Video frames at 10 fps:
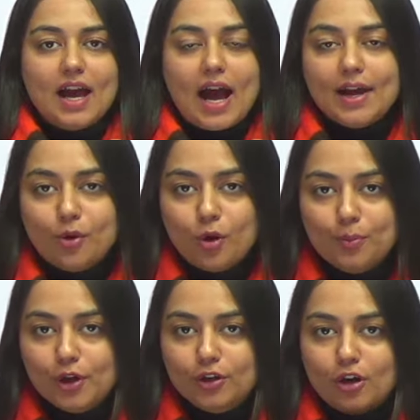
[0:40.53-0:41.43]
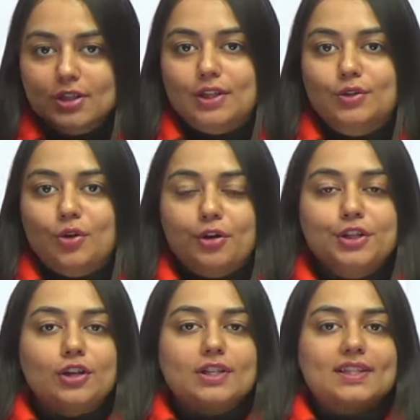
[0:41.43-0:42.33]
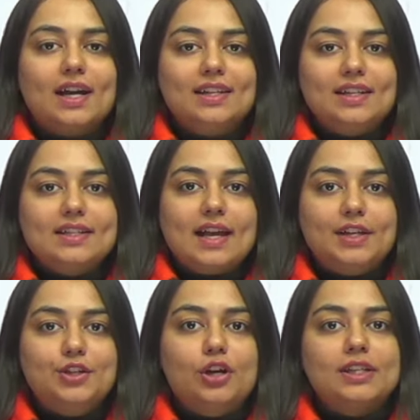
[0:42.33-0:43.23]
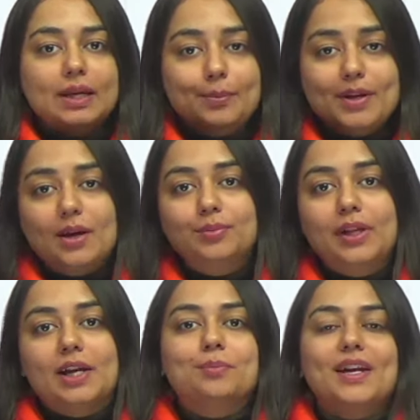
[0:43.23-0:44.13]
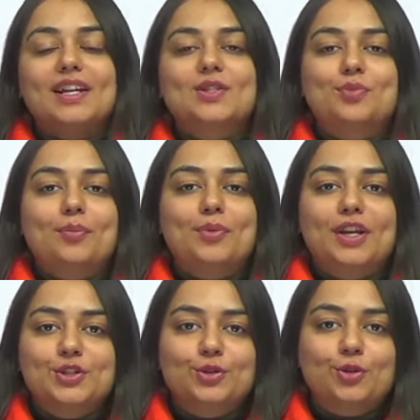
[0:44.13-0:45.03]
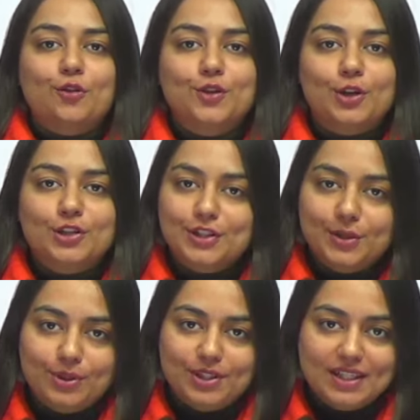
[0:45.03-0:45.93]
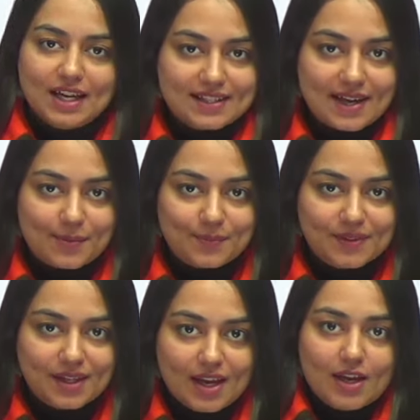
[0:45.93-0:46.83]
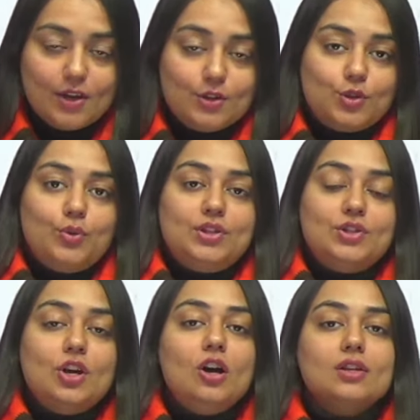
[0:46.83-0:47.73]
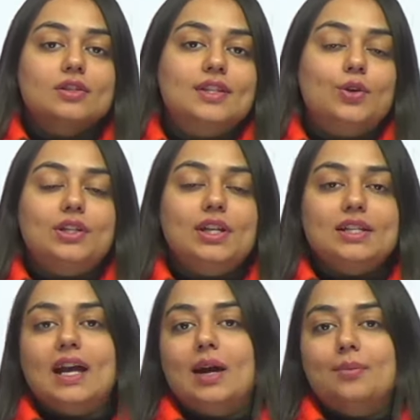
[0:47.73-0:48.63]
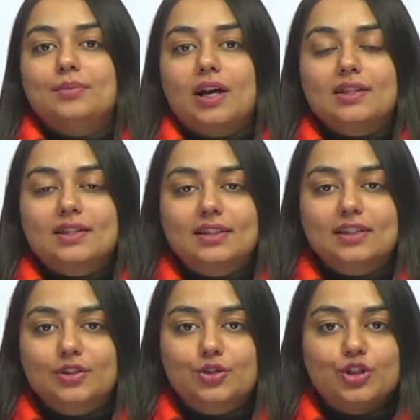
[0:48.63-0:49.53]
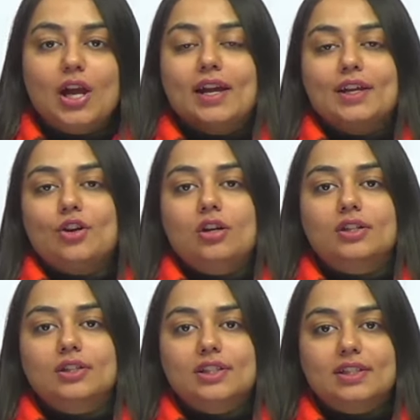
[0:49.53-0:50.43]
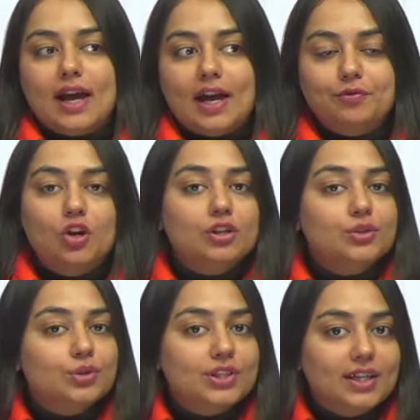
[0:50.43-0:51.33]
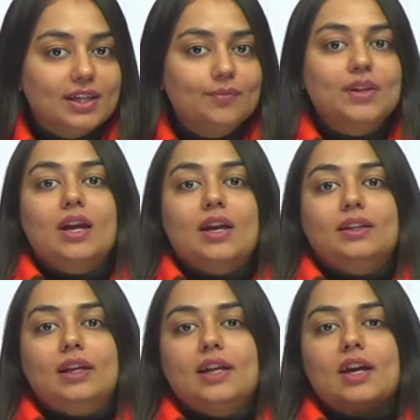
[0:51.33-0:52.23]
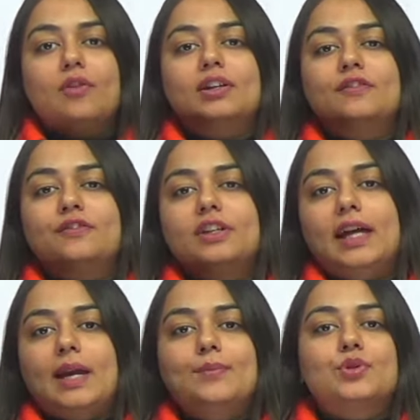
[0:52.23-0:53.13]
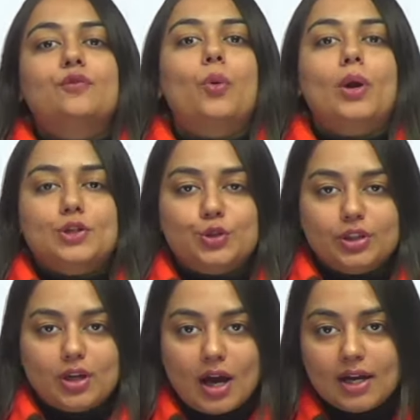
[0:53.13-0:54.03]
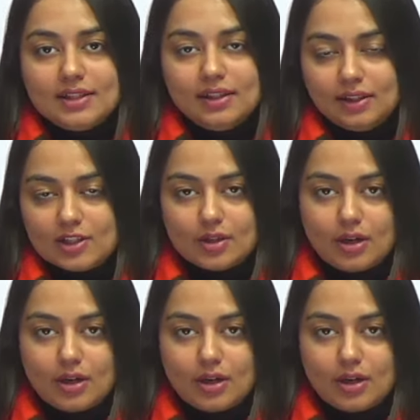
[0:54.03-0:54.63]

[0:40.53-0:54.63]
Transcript: I hope you're not ignoring your studies and you're keeping up that pace preparation of your CUET exam. So we saw CUET exam last year in July and August, and we got to see that there were different types of questions asked in this